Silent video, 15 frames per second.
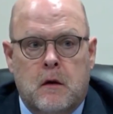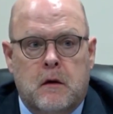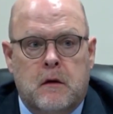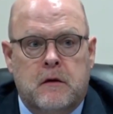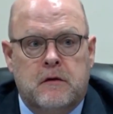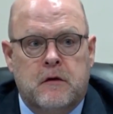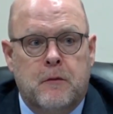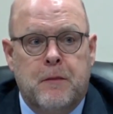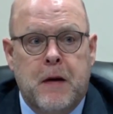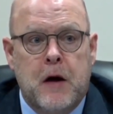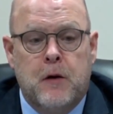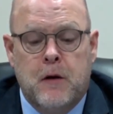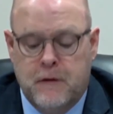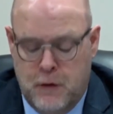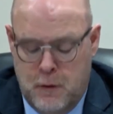So
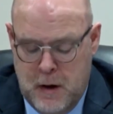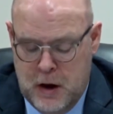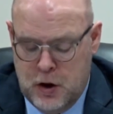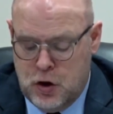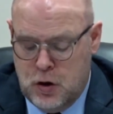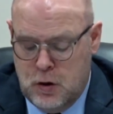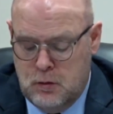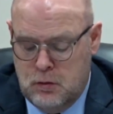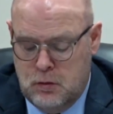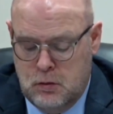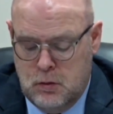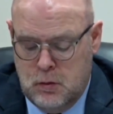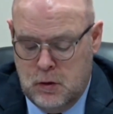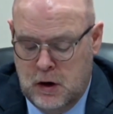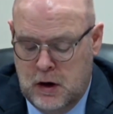better information
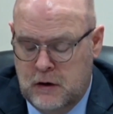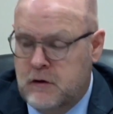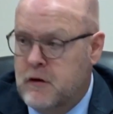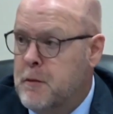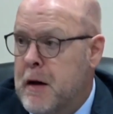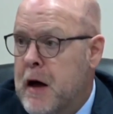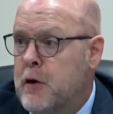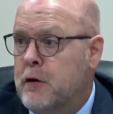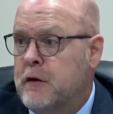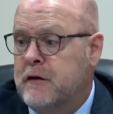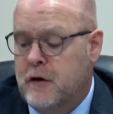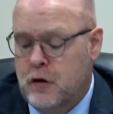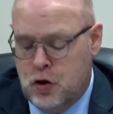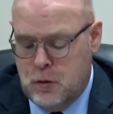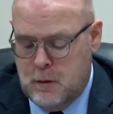leads to better
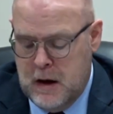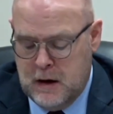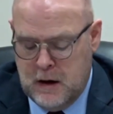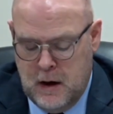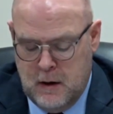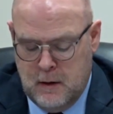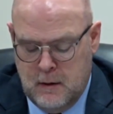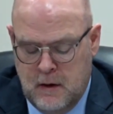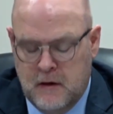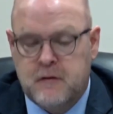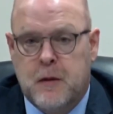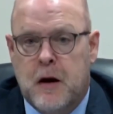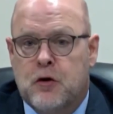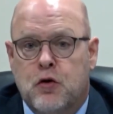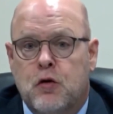decision-making,
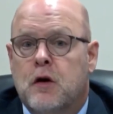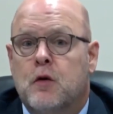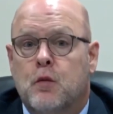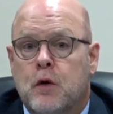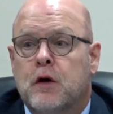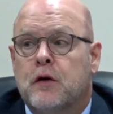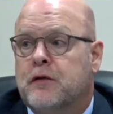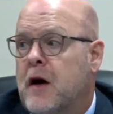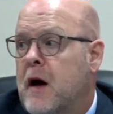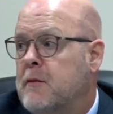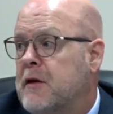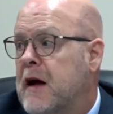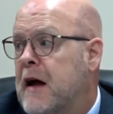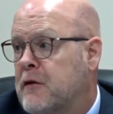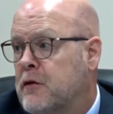especially in real-time
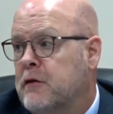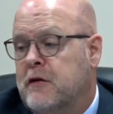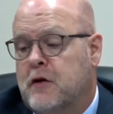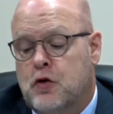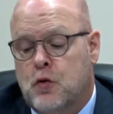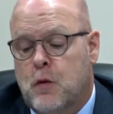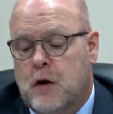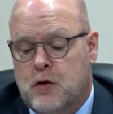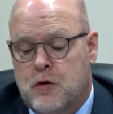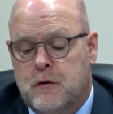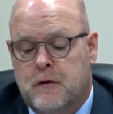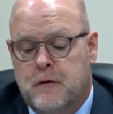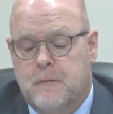tactical situations.